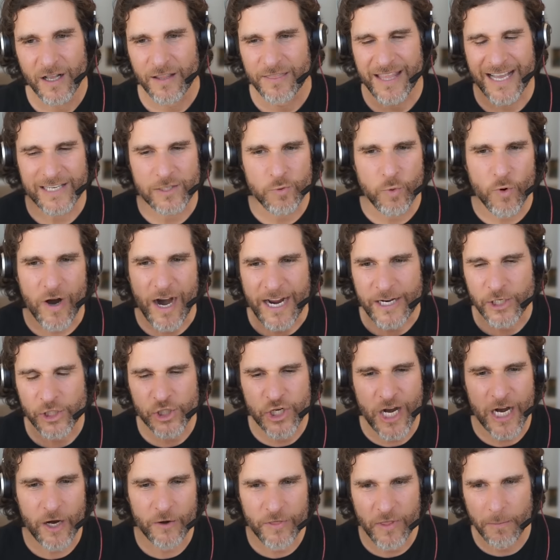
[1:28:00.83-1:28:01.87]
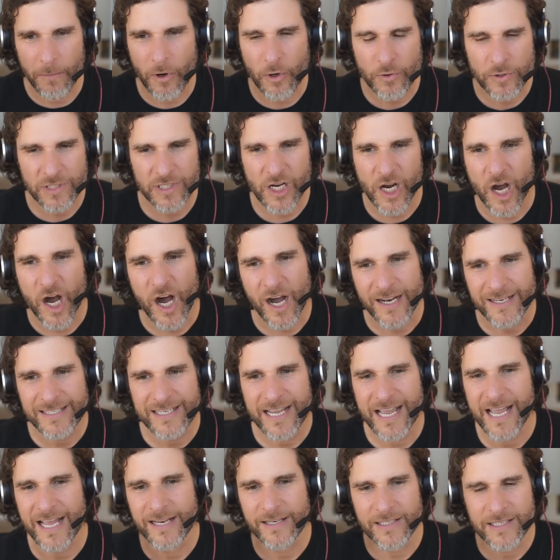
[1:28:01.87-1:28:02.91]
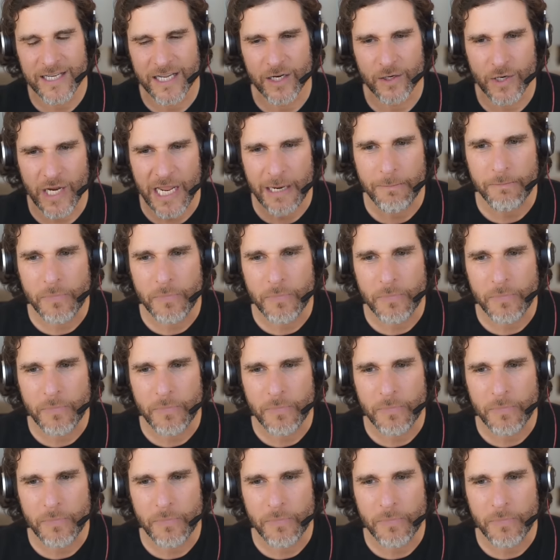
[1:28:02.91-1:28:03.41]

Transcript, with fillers: That's where I share the most content and in,